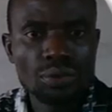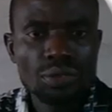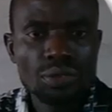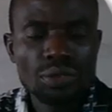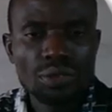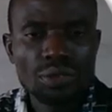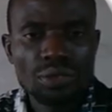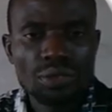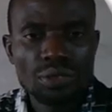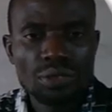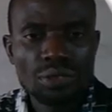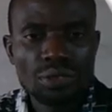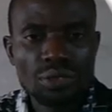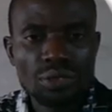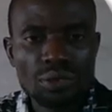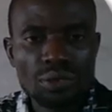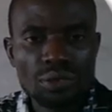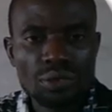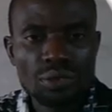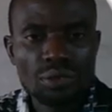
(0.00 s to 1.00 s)
So
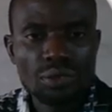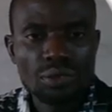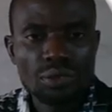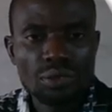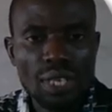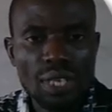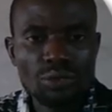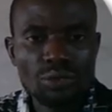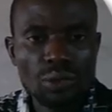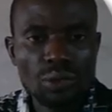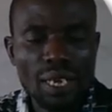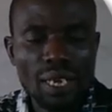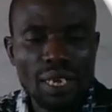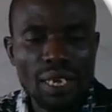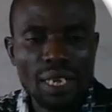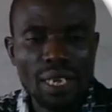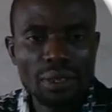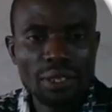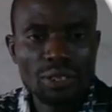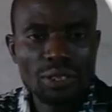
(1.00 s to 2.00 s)
that is what we are
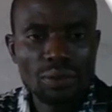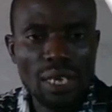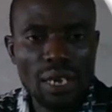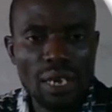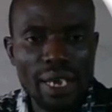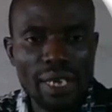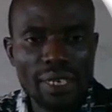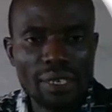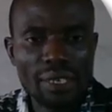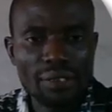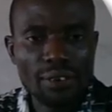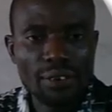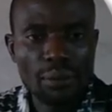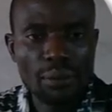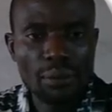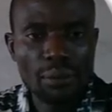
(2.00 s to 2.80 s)
calculating. Now write the formula.